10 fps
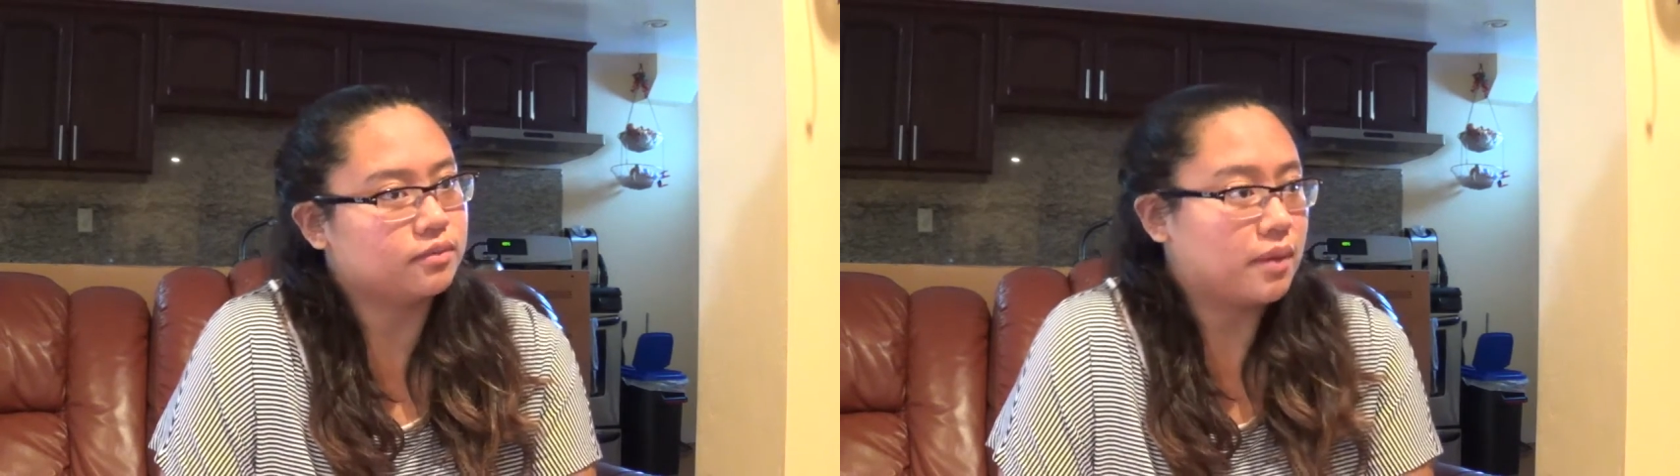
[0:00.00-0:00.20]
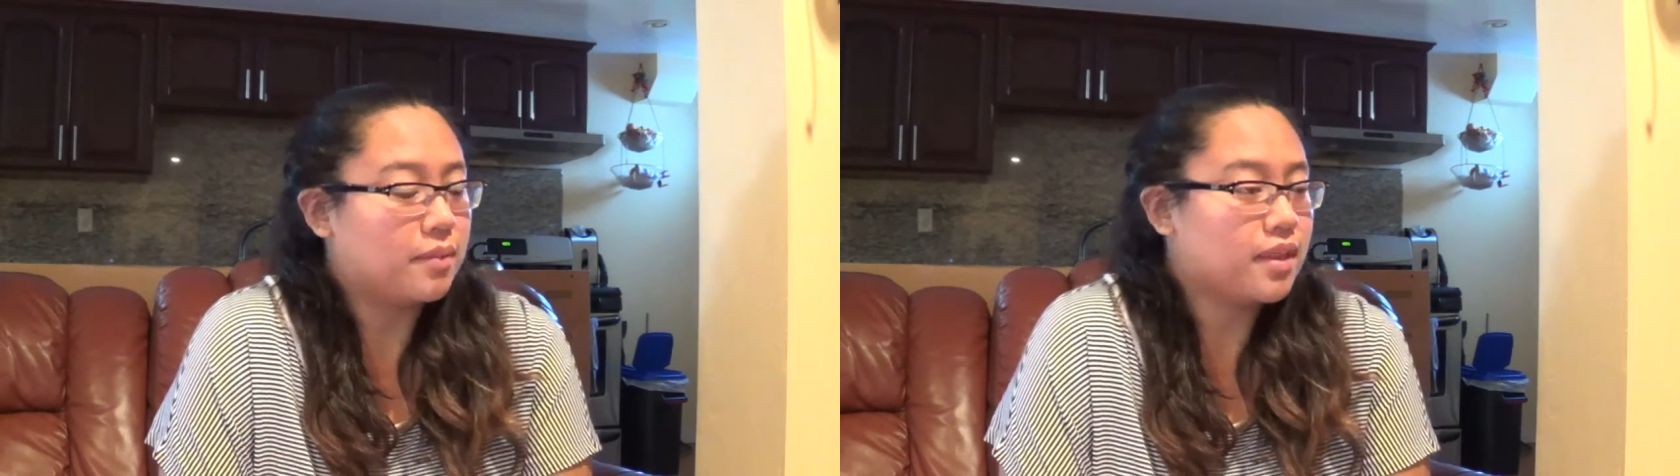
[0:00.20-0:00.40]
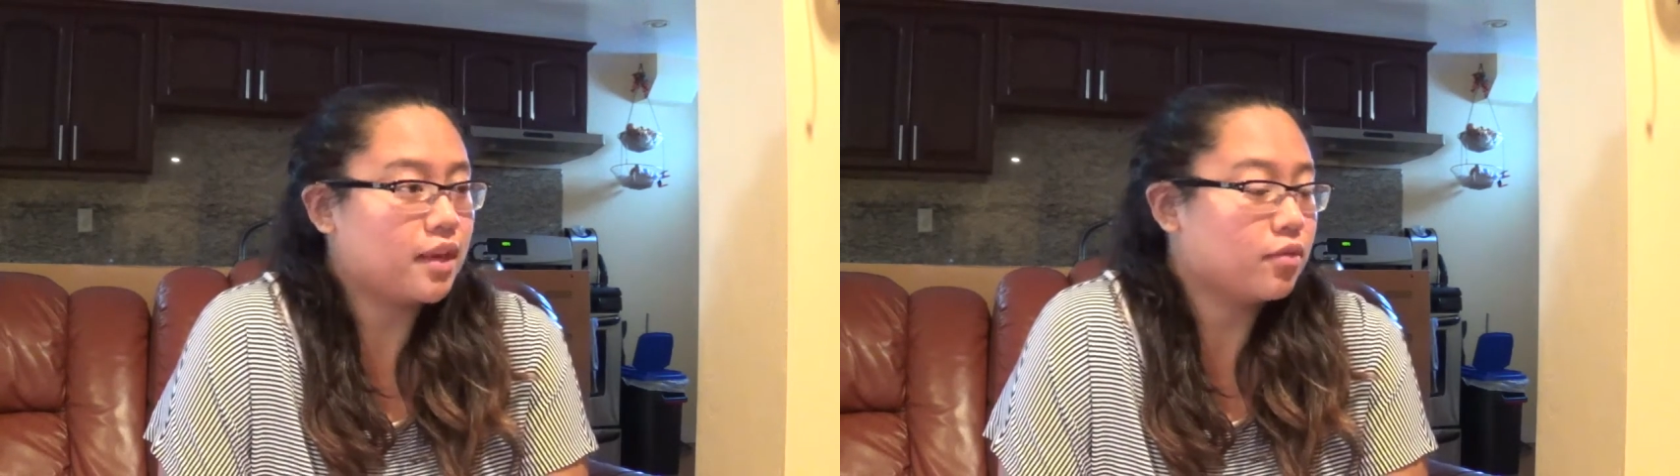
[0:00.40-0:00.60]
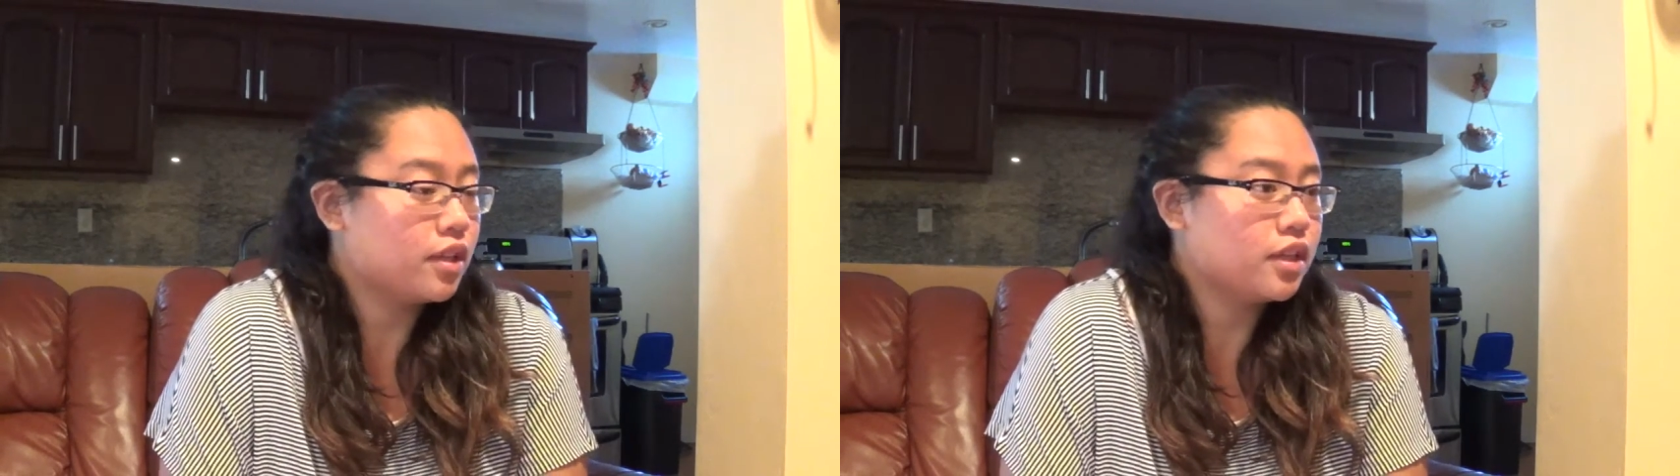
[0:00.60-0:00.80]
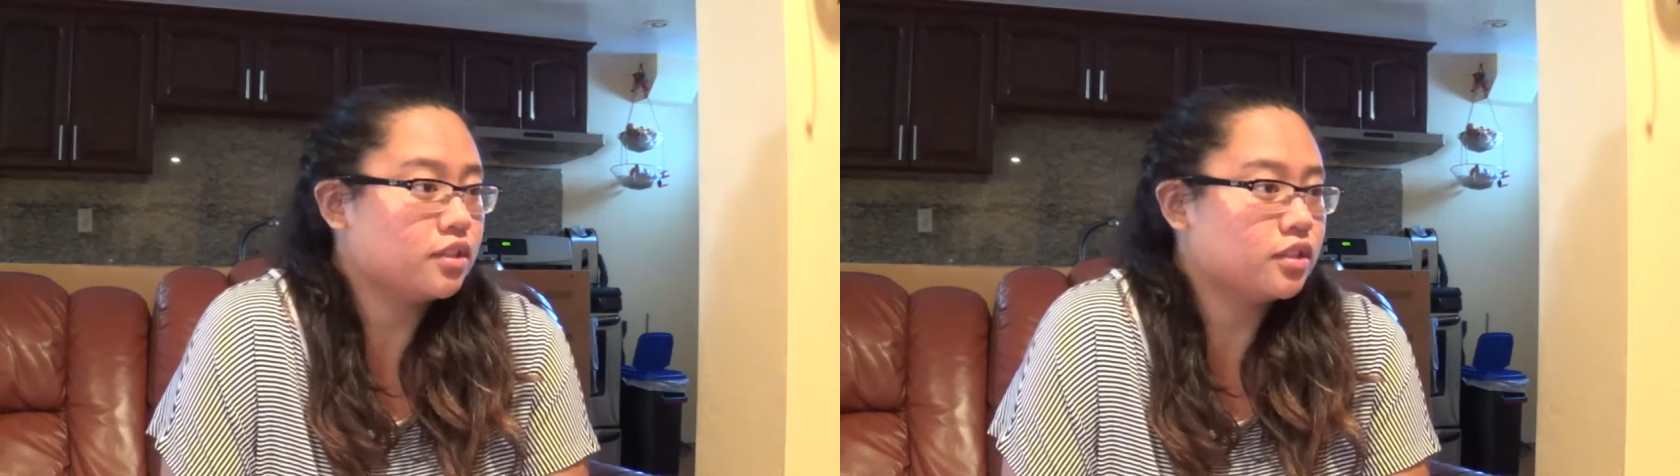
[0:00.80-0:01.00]
maybe they
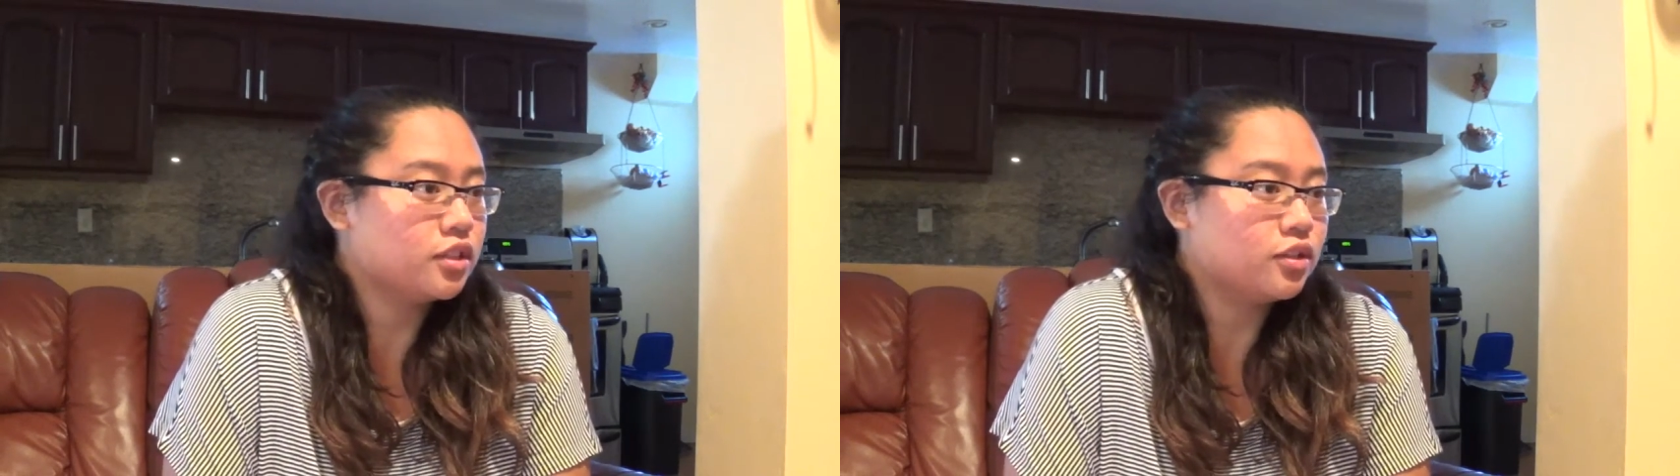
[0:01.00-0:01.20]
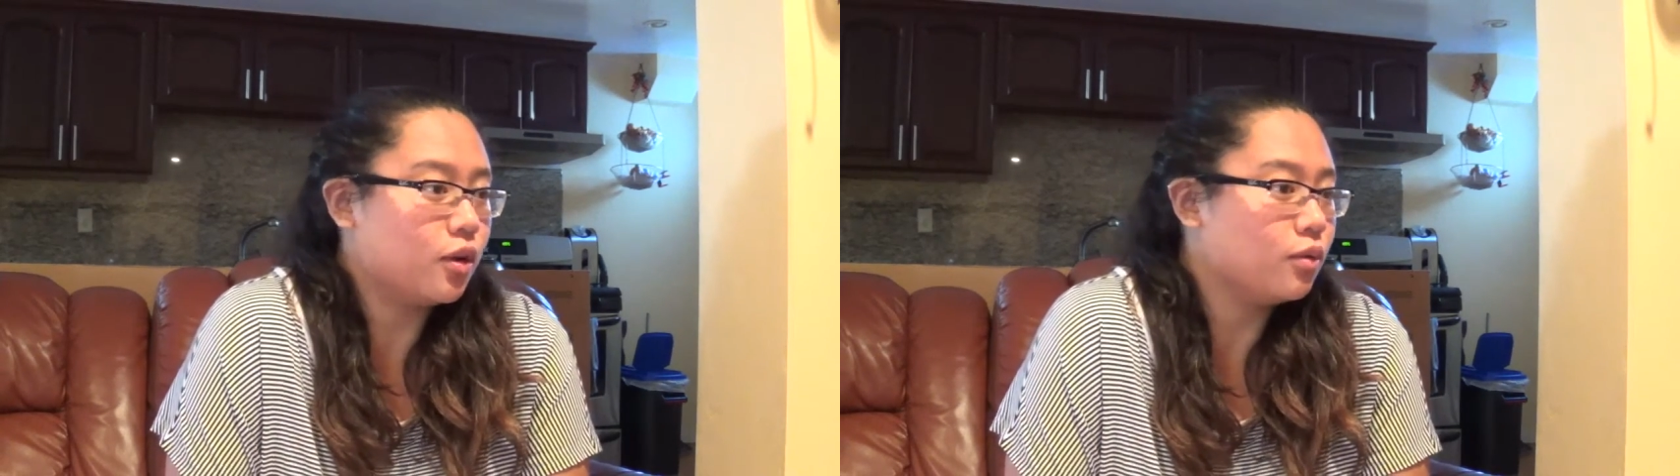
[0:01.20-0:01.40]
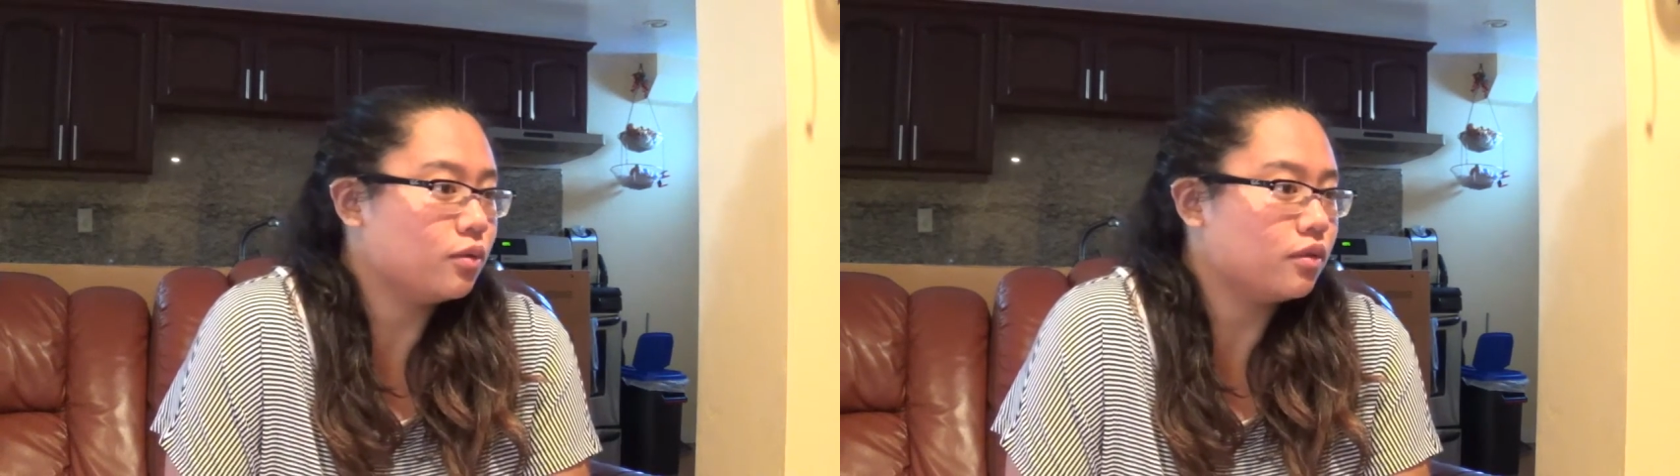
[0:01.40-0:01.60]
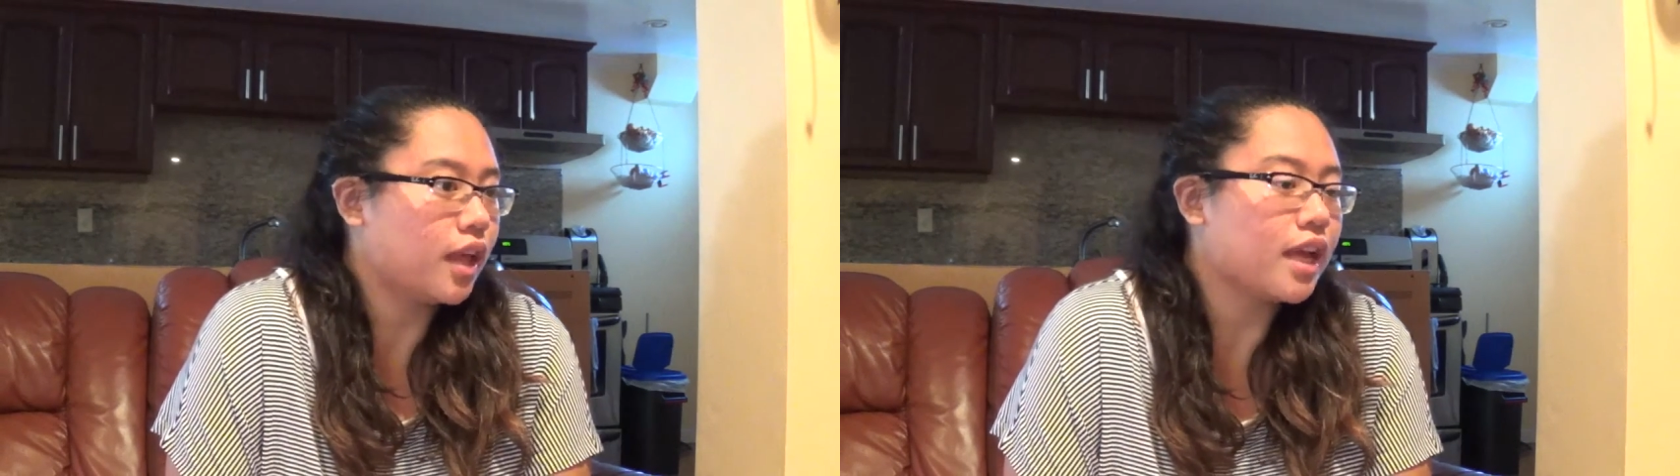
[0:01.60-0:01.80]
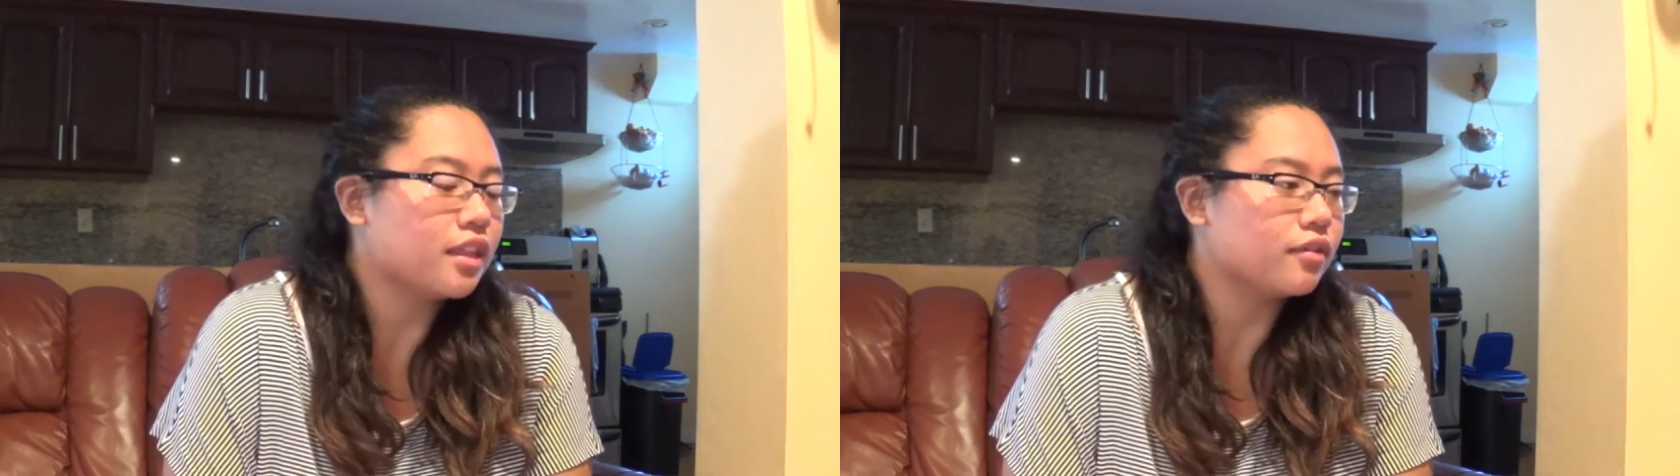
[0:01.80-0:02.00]
really just don't
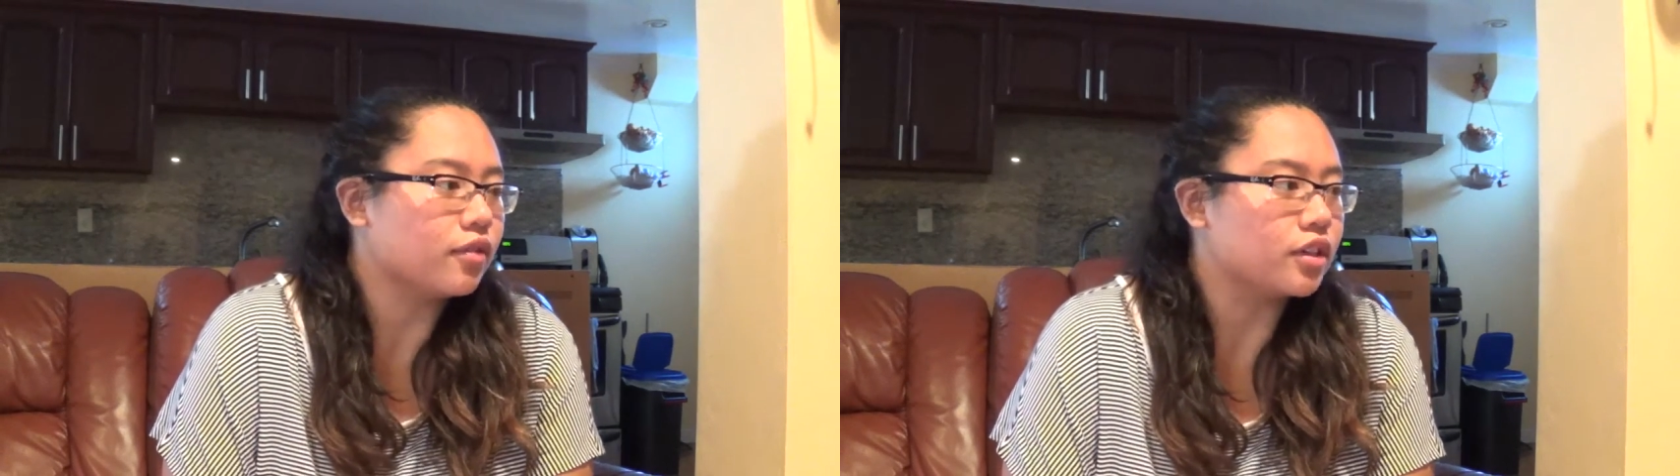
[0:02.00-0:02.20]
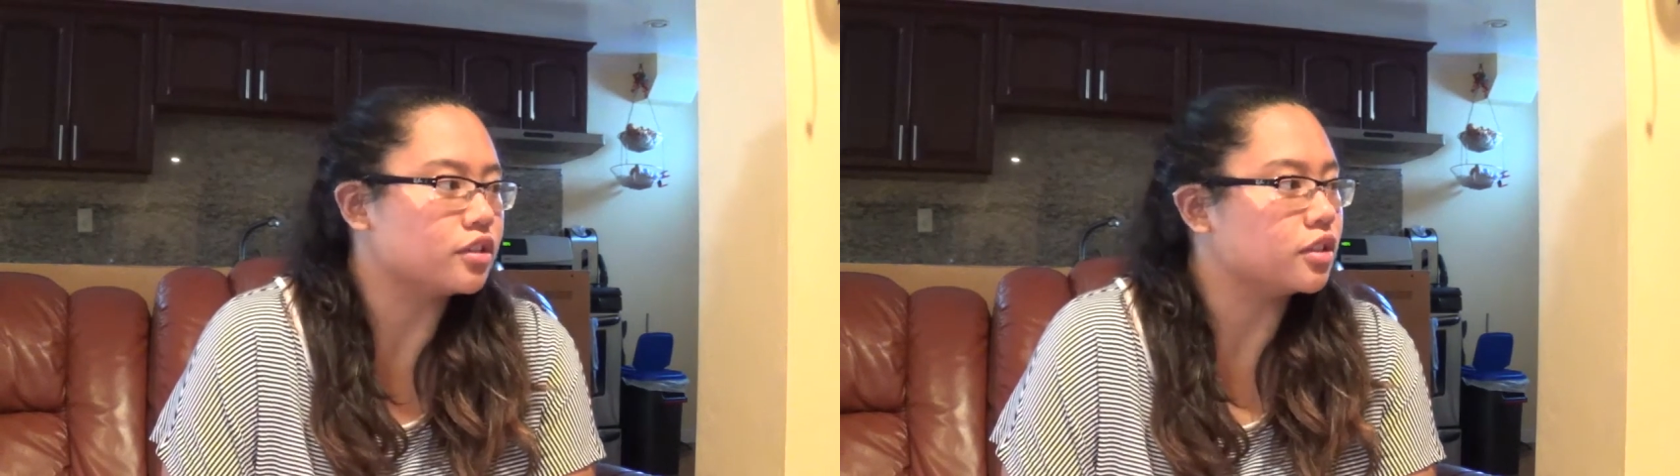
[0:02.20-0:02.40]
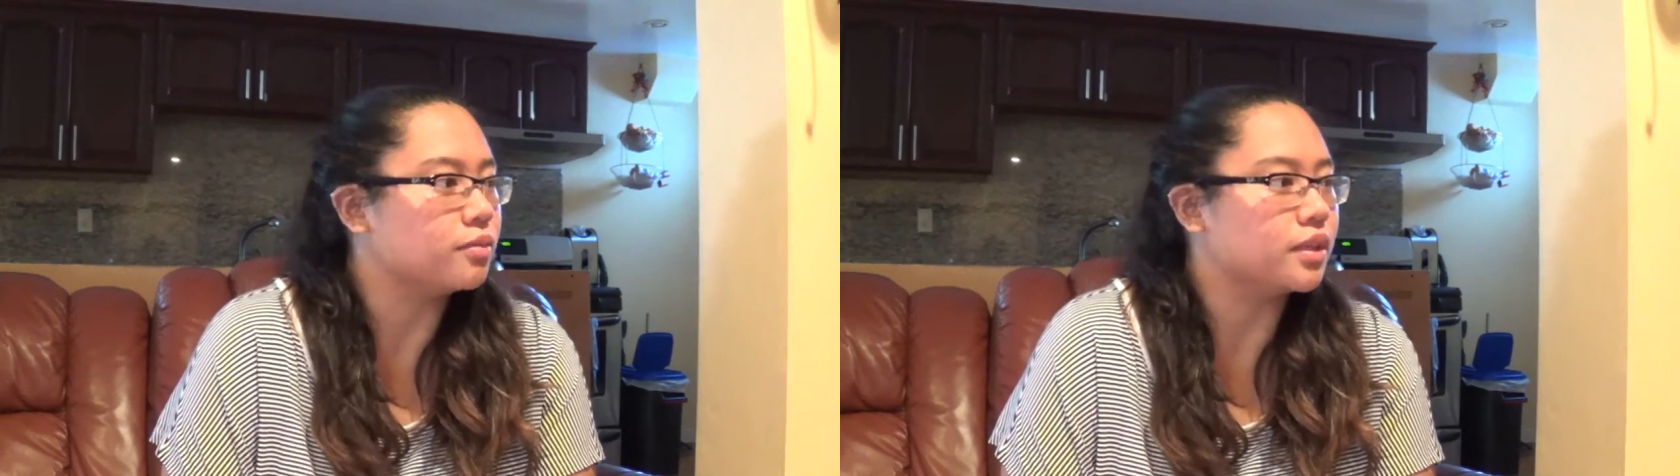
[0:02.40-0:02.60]
like the friendship,